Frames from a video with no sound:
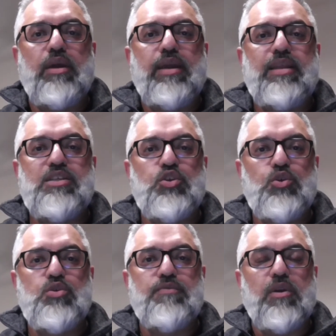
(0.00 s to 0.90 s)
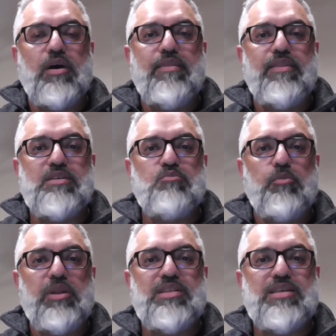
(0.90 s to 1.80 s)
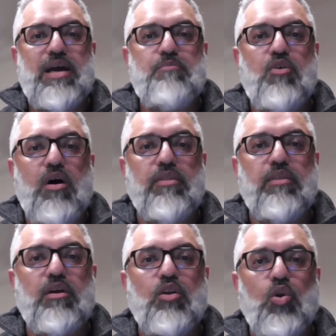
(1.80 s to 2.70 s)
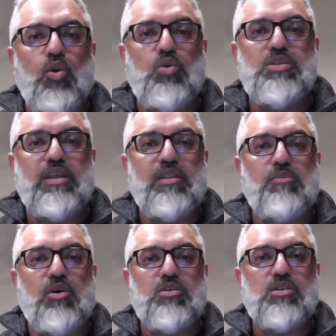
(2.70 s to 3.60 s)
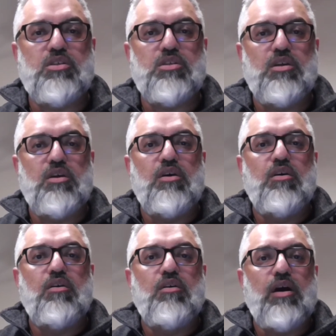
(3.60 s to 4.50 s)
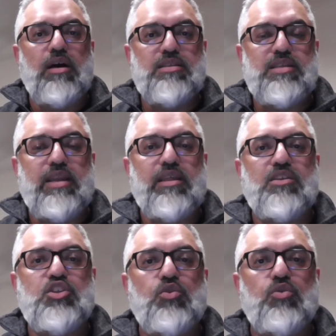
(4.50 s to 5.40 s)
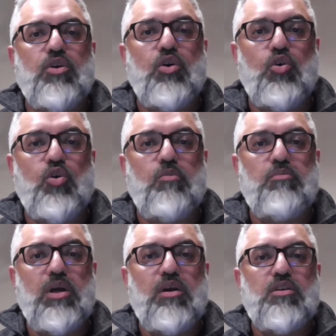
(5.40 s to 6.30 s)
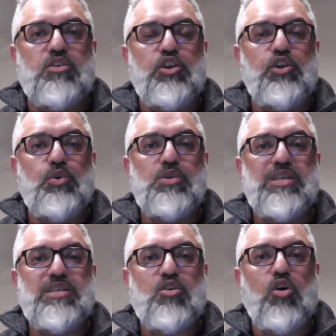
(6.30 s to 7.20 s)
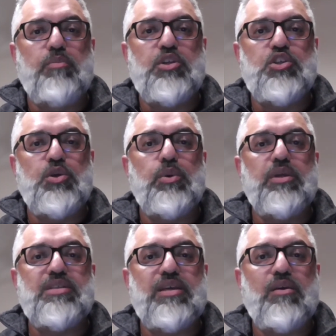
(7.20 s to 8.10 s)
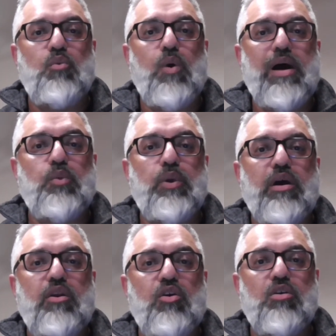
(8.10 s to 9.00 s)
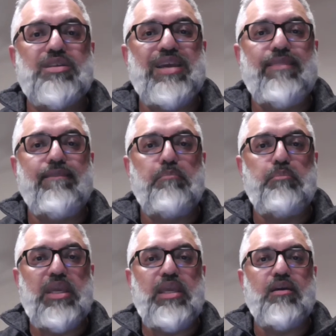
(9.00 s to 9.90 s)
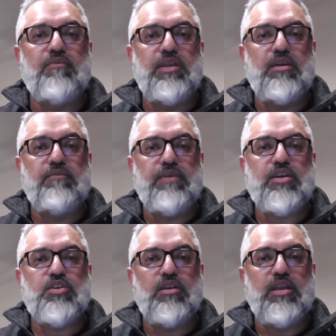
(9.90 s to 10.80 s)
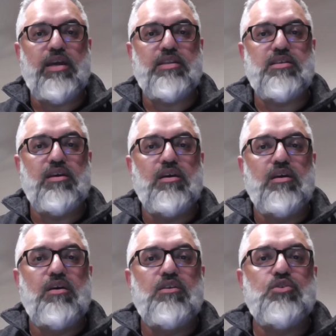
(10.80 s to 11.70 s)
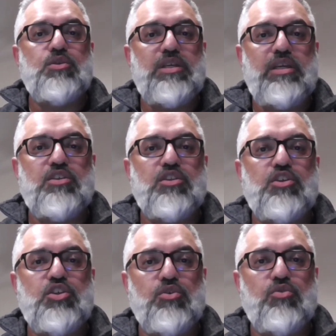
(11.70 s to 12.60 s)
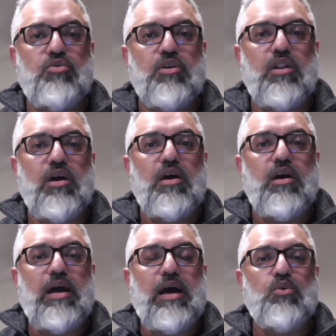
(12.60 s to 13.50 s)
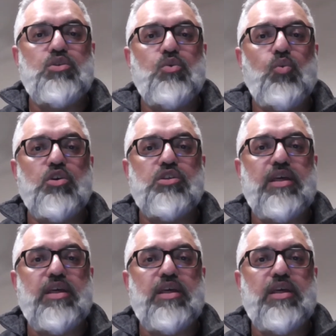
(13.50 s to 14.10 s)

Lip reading: it is useful at this moment in time, rather than closing the mosques and sending the children home, to use this opportunity while we are not in the peak of the infection yet, to teach the children how to wash